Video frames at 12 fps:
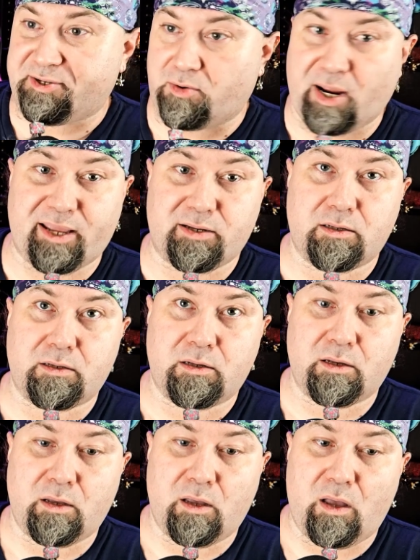great.
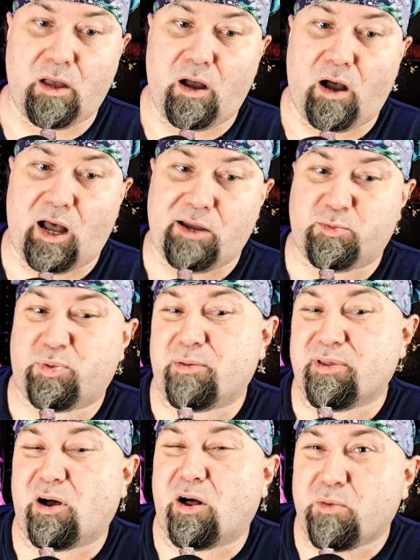I would
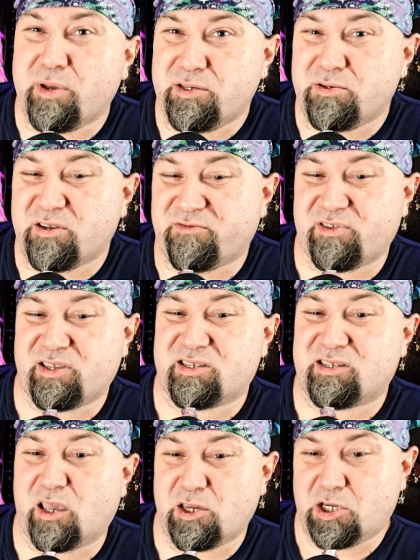probably always use it for the
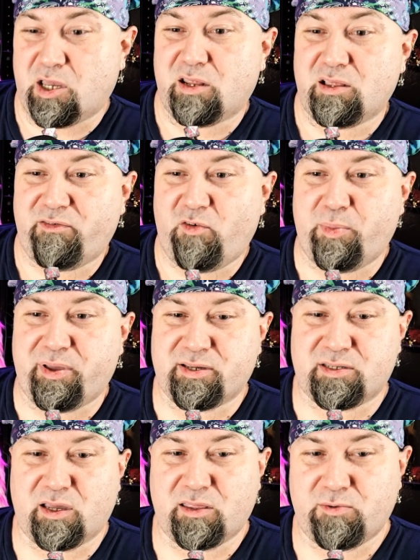satiated level,
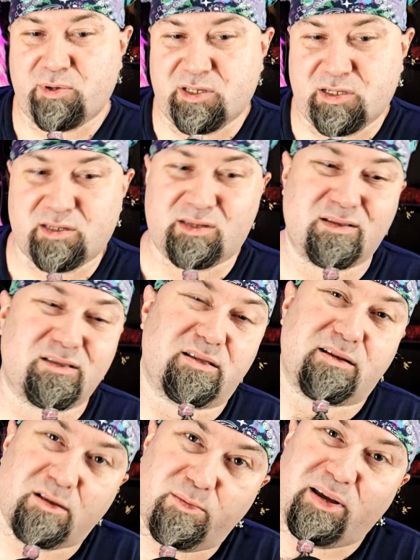because the other one is just a
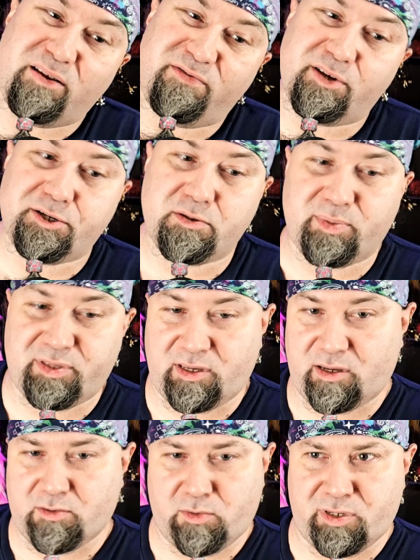little beneficial, but
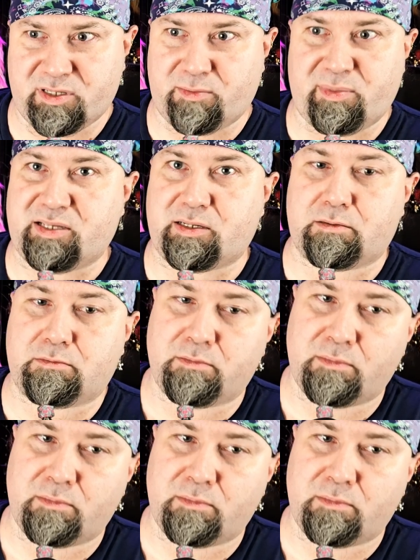the other one is amazing.